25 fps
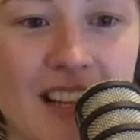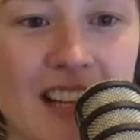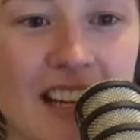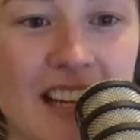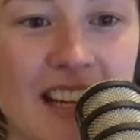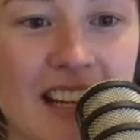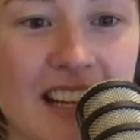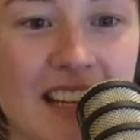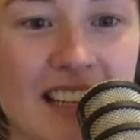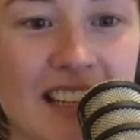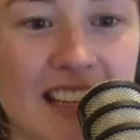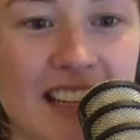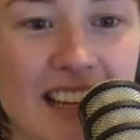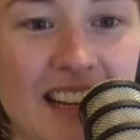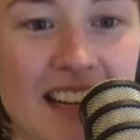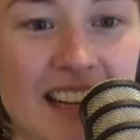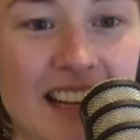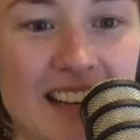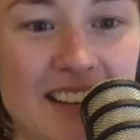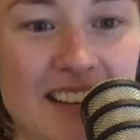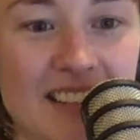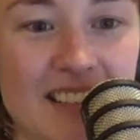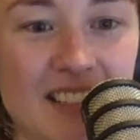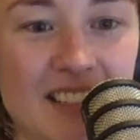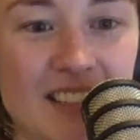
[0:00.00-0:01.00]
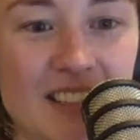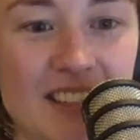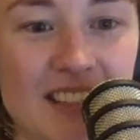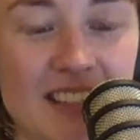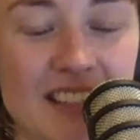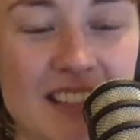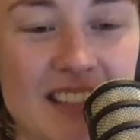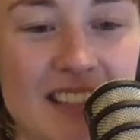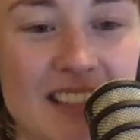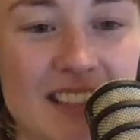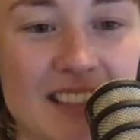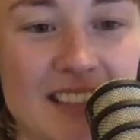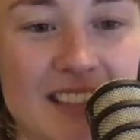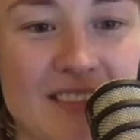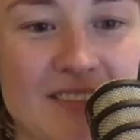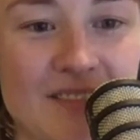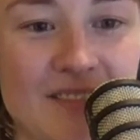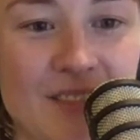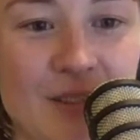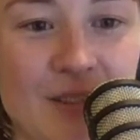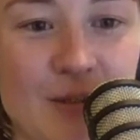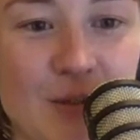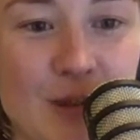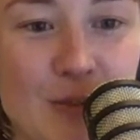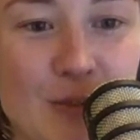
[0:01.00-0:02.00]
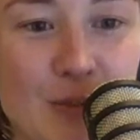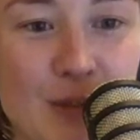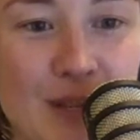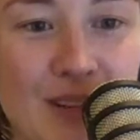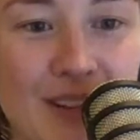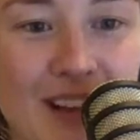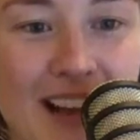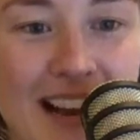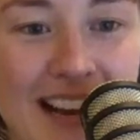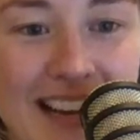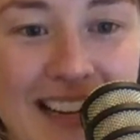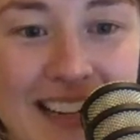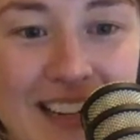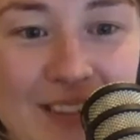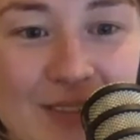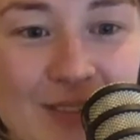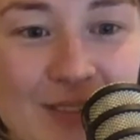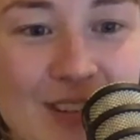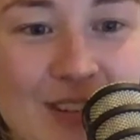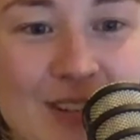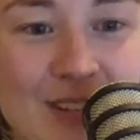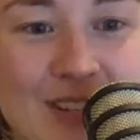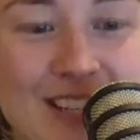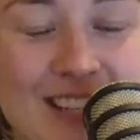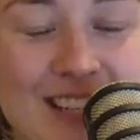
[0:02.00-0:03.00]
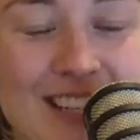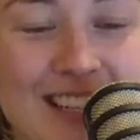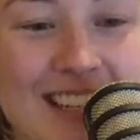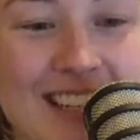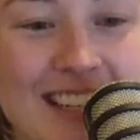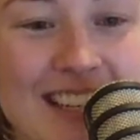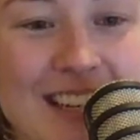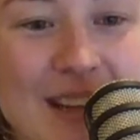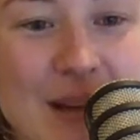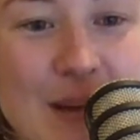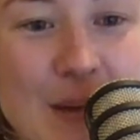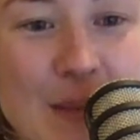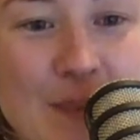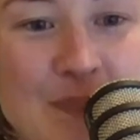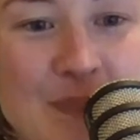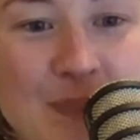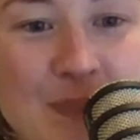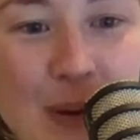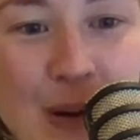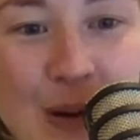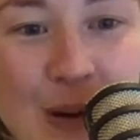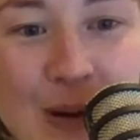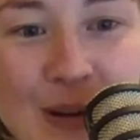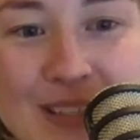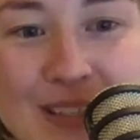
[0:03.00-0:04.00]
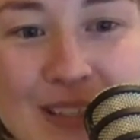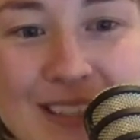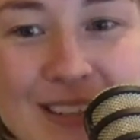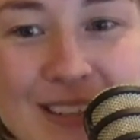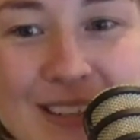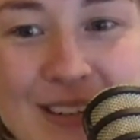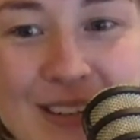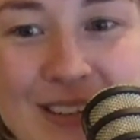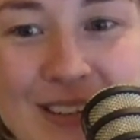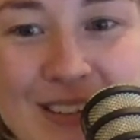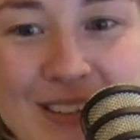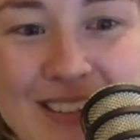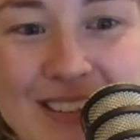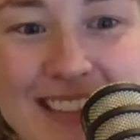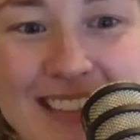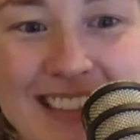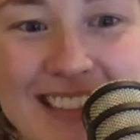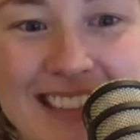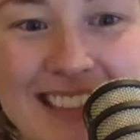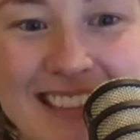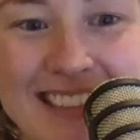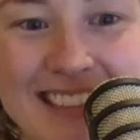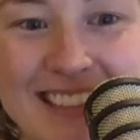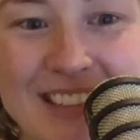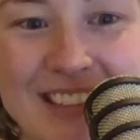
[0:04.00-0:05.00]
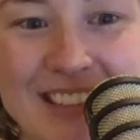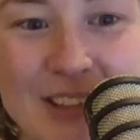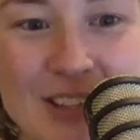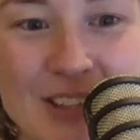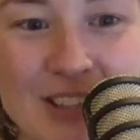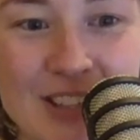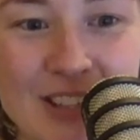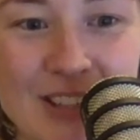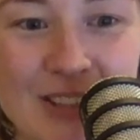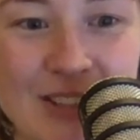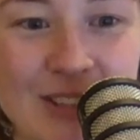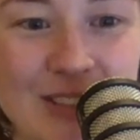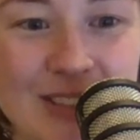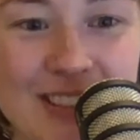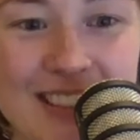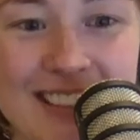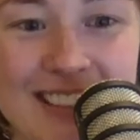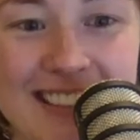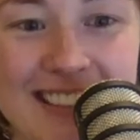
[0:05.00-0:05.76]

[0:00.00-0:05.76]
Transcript: yeah, do you think, what would it be like if you couldn't post on socials?